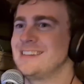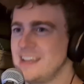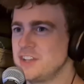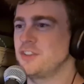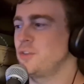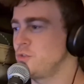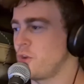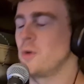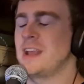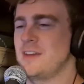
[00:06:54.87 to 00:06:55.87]
teachers who
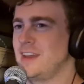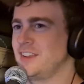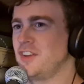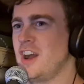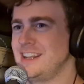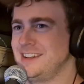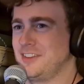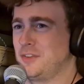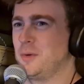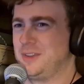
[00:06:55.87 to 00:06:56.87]
don't have anxiety
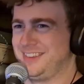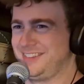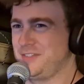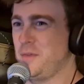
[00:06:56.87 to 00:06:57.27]
disorders